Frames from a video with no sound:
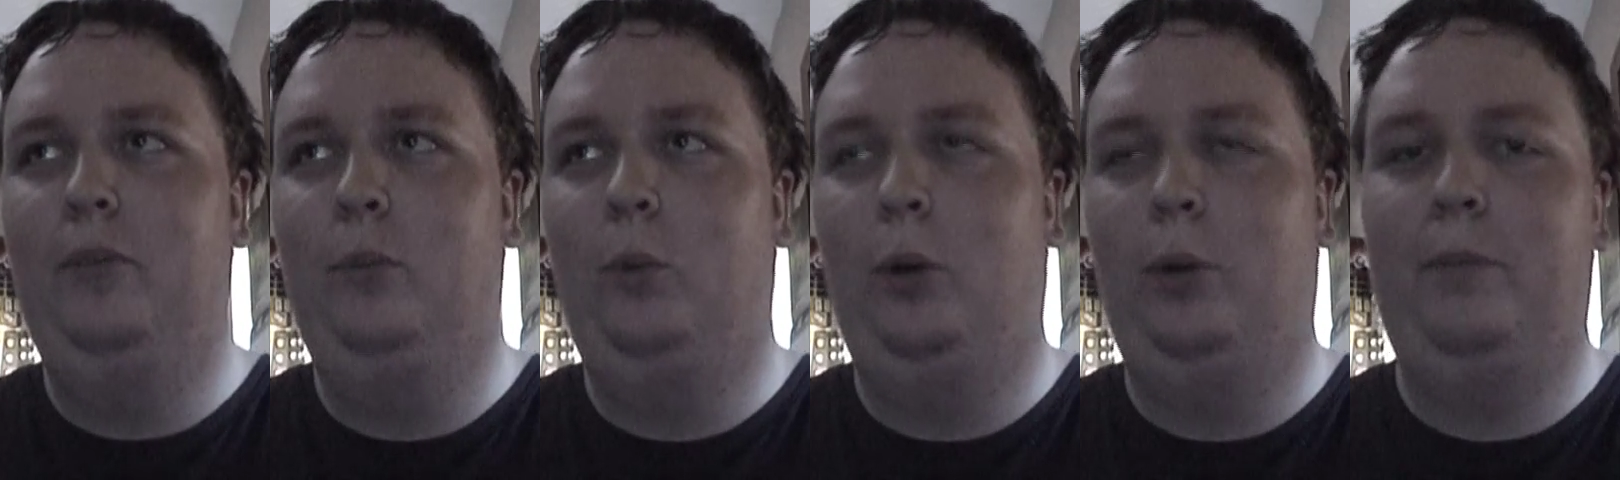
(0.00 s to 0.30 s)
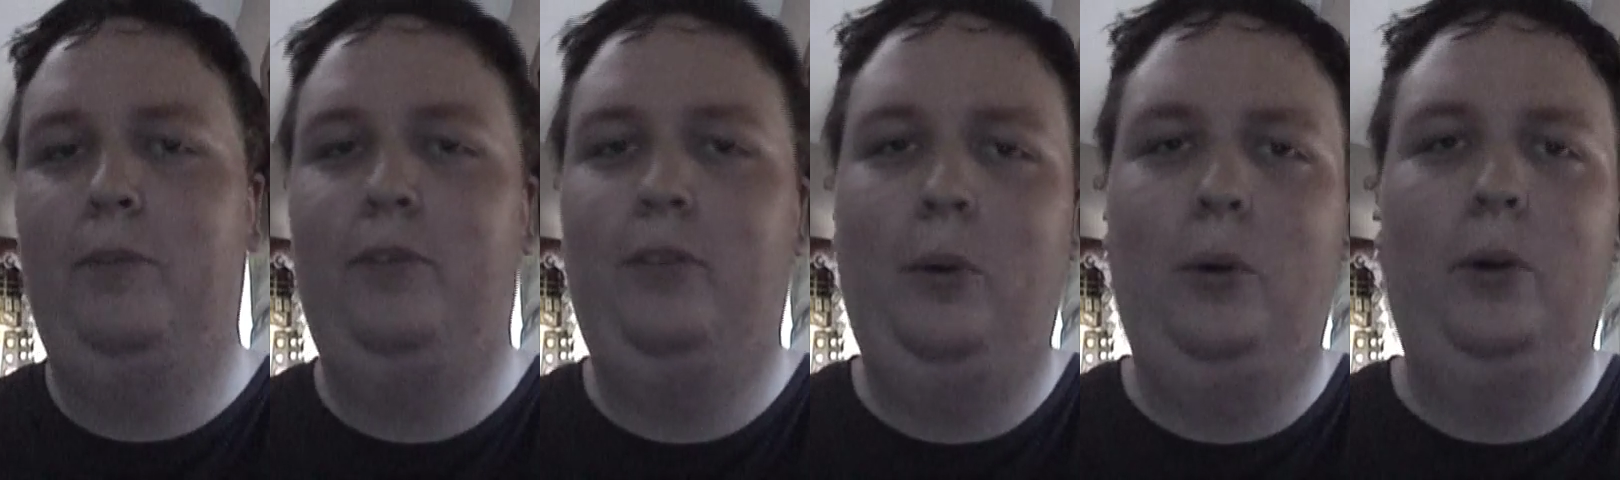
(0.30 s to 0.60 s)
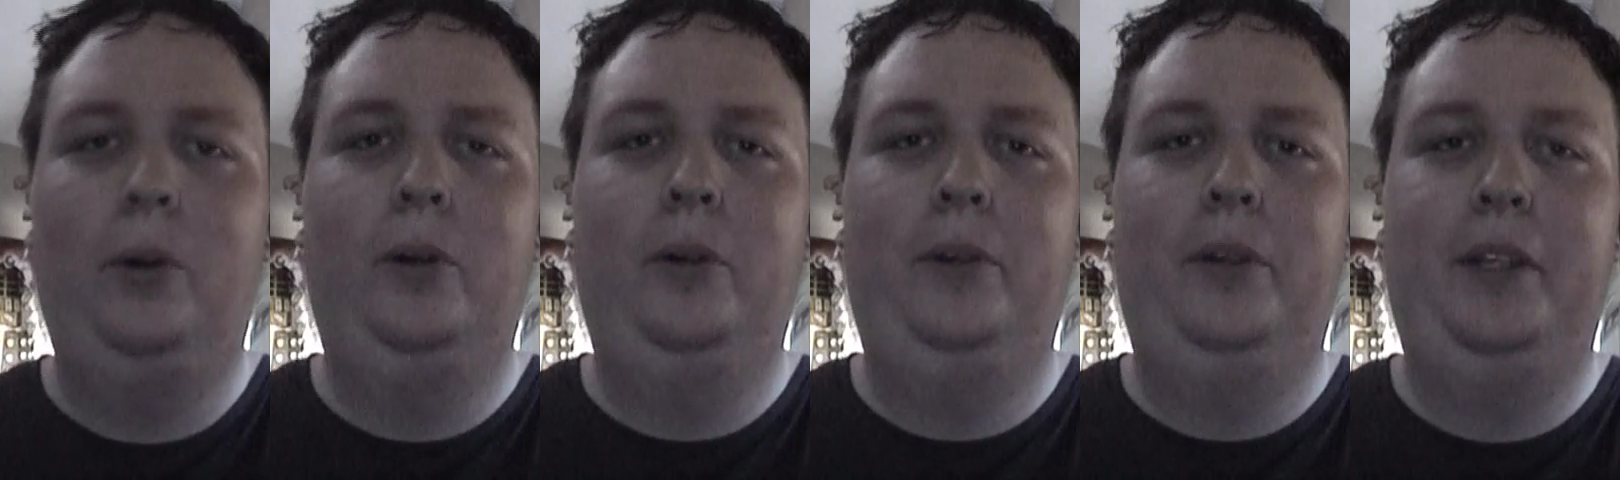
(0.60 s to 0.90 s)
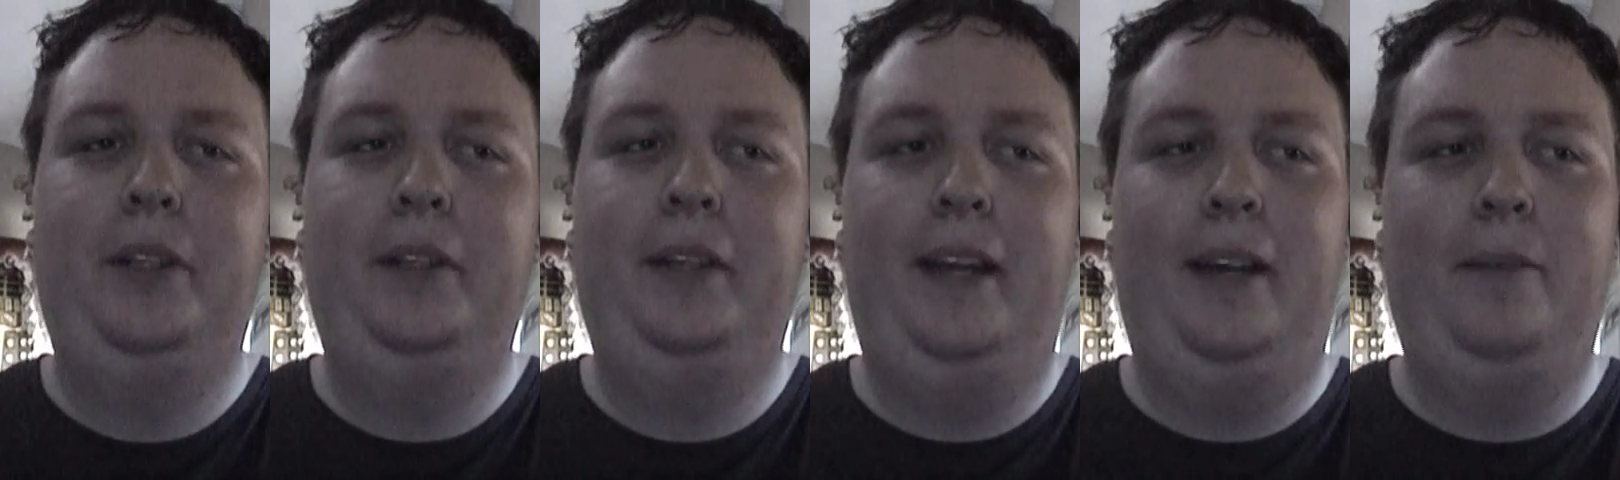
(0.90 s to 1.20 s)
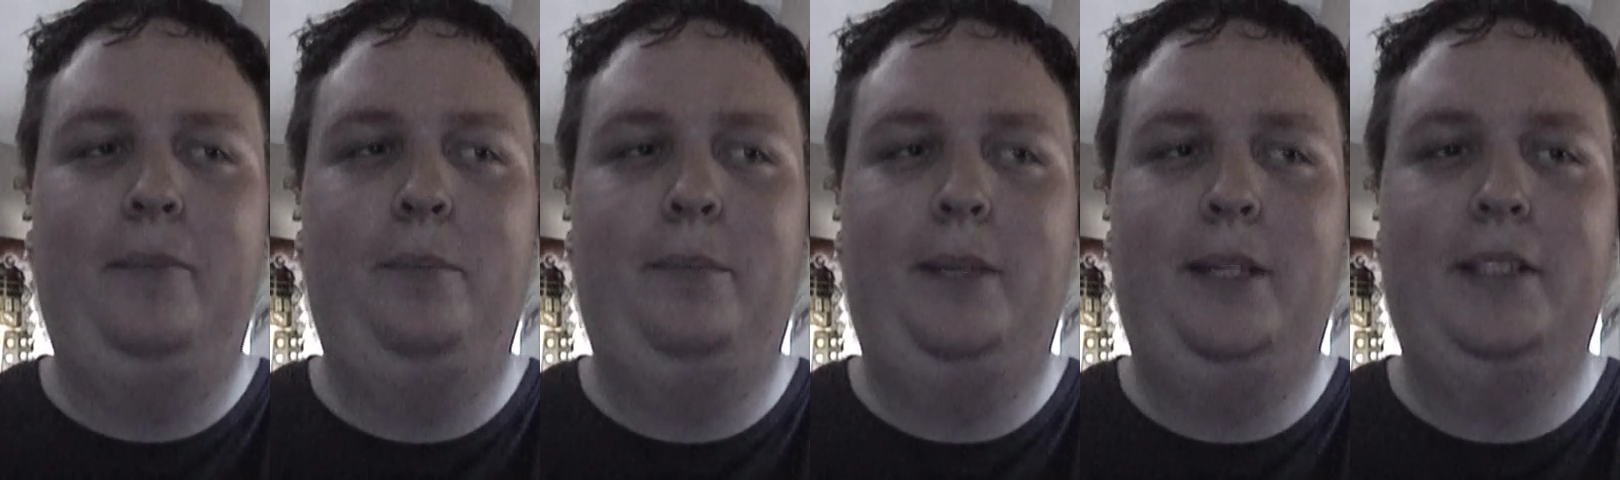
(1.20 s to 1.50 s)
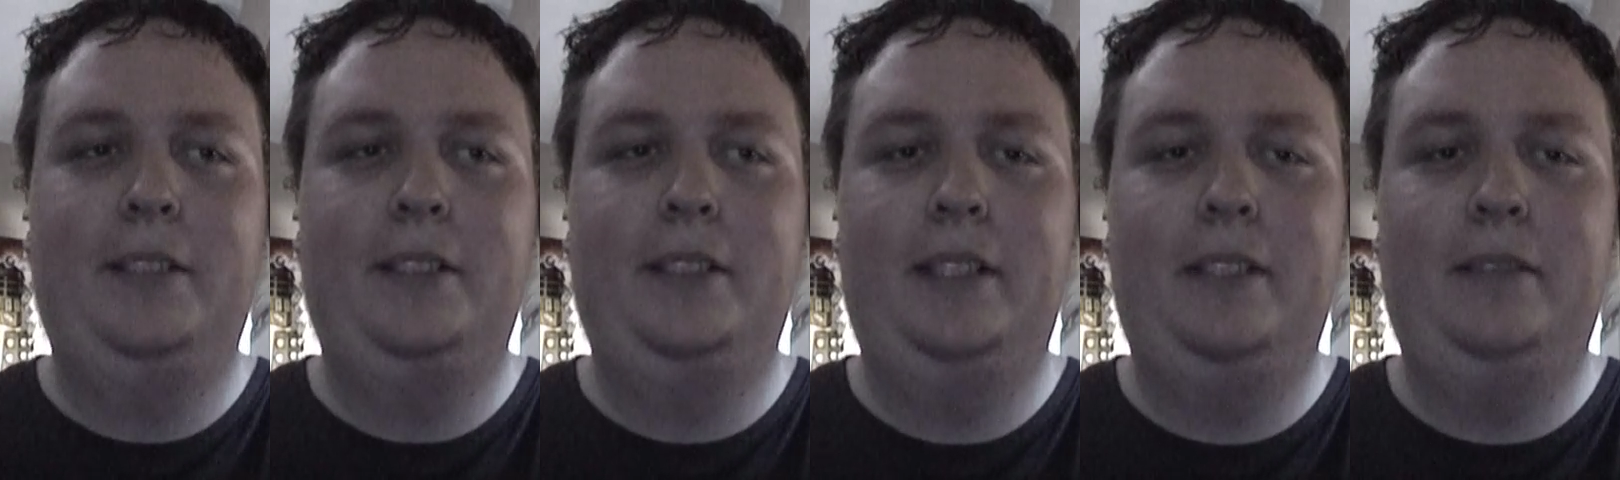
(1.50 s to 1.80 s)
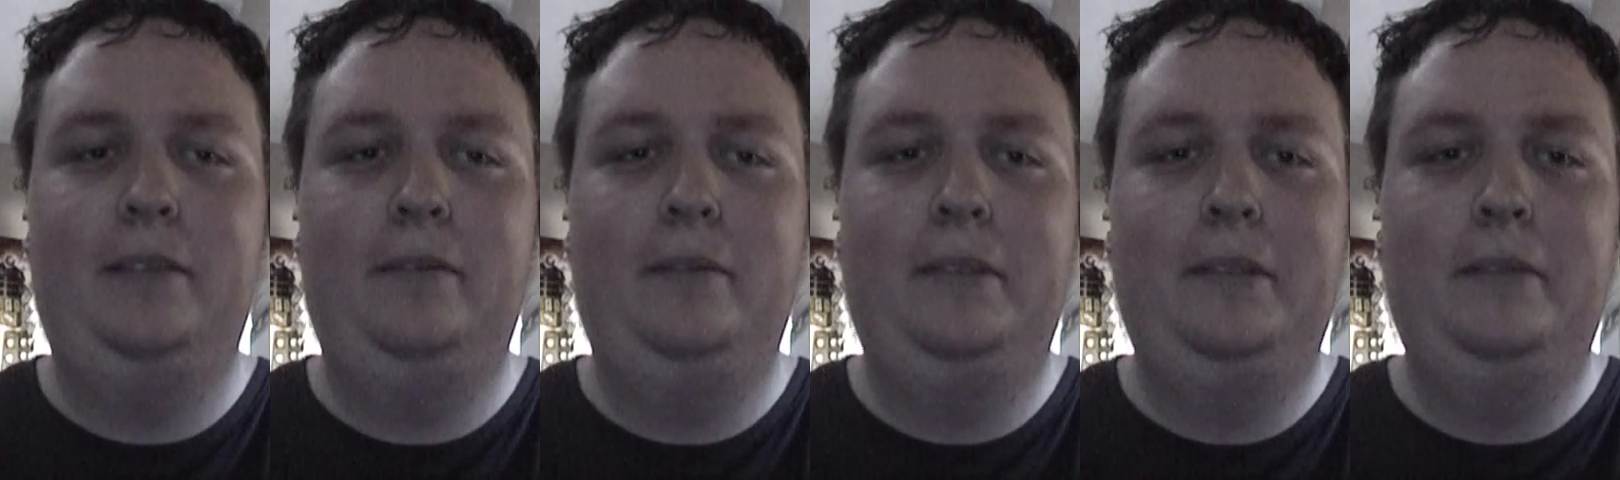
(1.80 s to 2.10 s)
Warp 4, then that means that